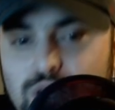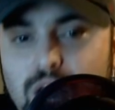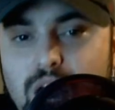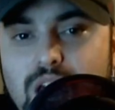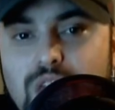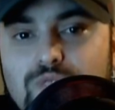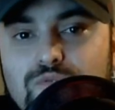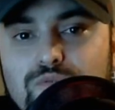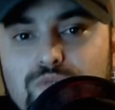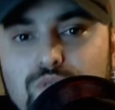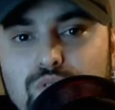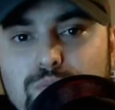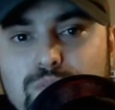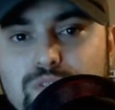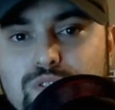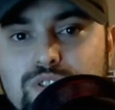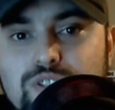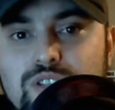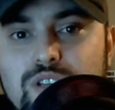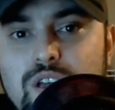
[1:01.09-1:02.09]
and
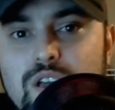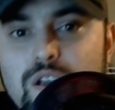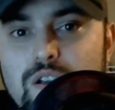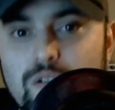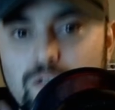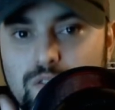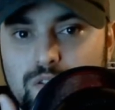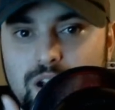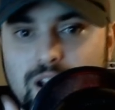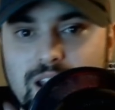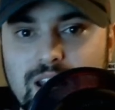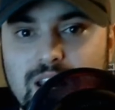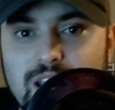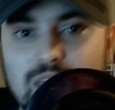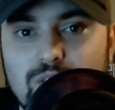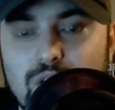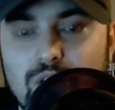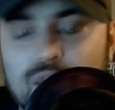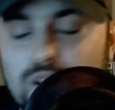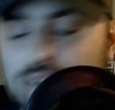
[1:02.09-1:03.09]
rumors right here on